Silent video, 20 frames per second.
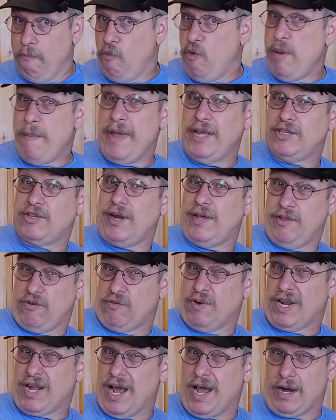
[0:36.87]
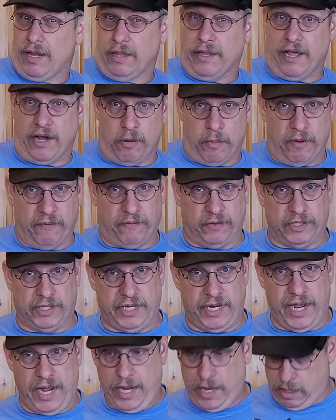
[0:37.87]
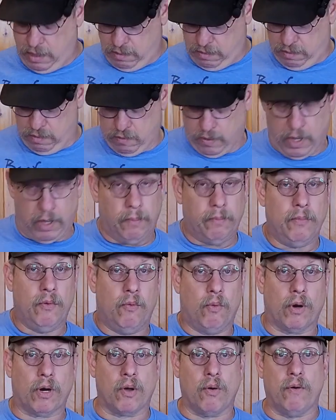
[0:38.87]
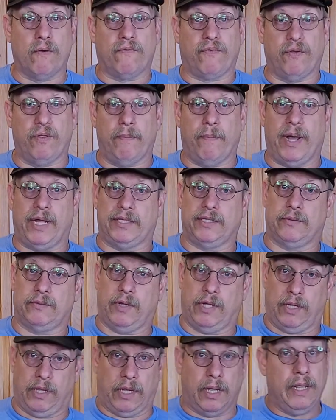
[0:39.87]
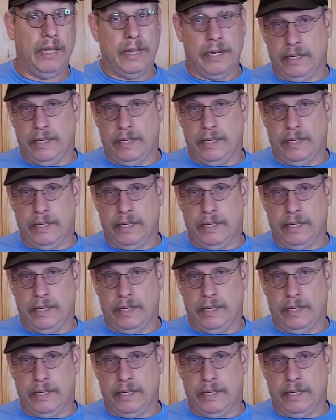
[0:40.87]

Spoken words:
We may try the ricotta later, but for today, well, we're going for the mozzarella.